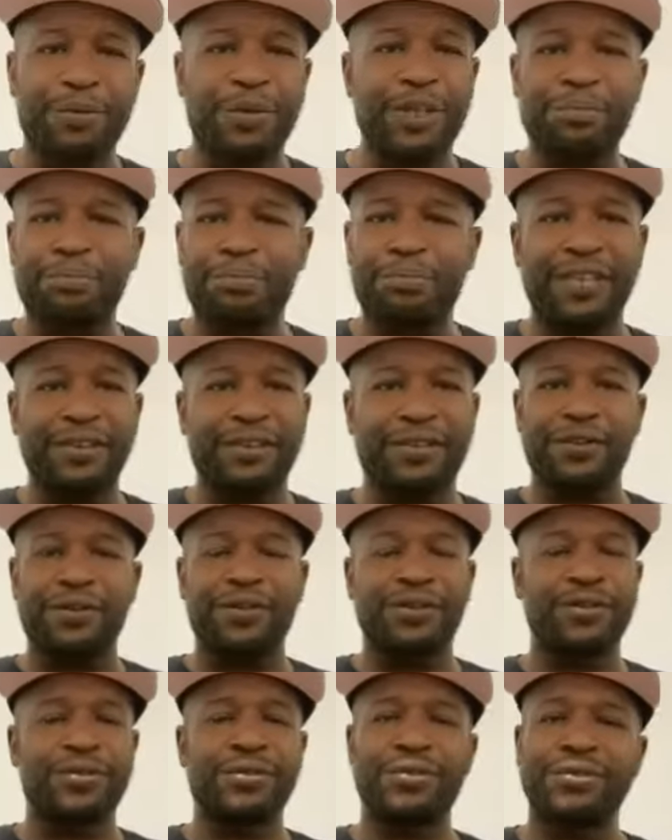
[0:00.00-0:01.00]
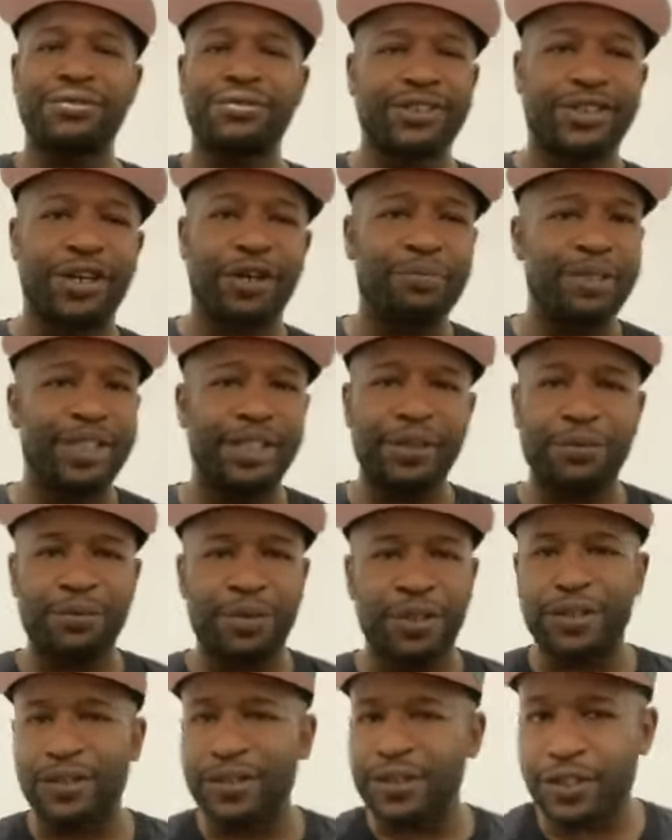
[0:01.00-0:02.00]
We've been through so many
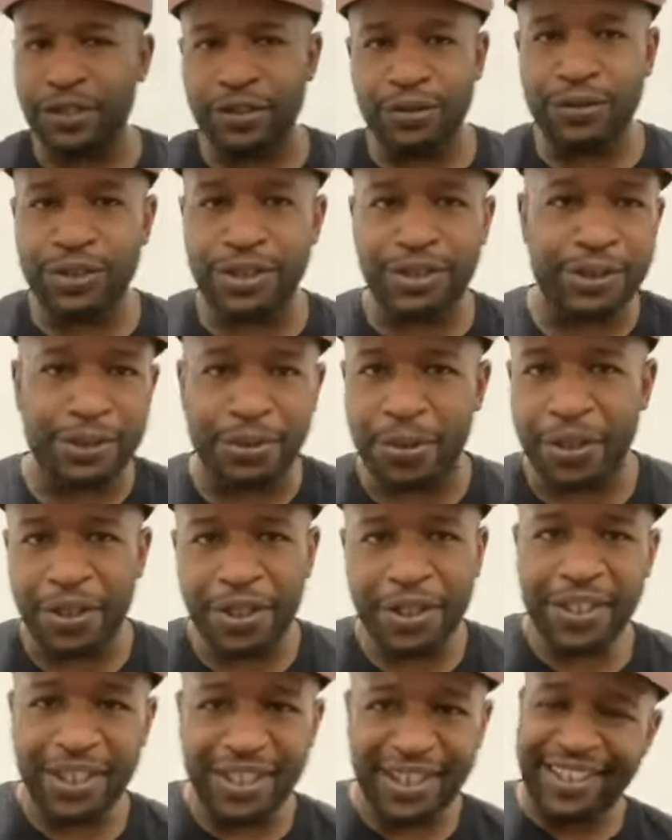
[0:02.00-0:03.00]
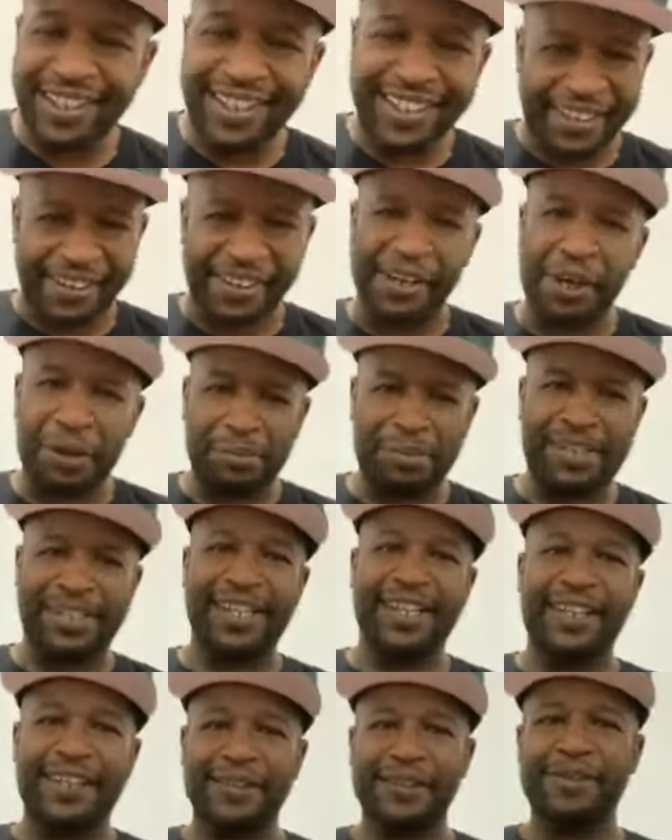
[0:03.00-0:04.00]
wars. Who was you? You know what I'm
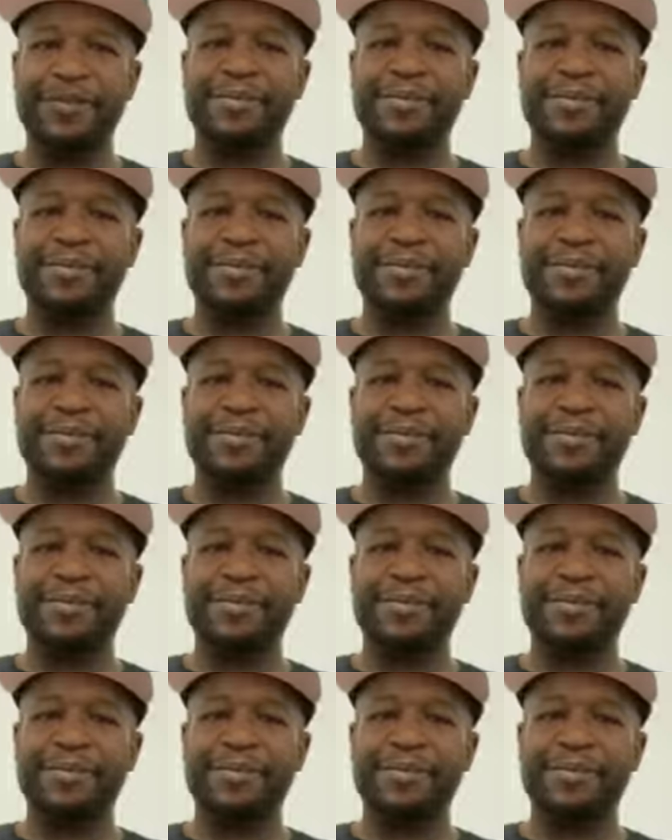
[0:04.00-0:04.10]
saying?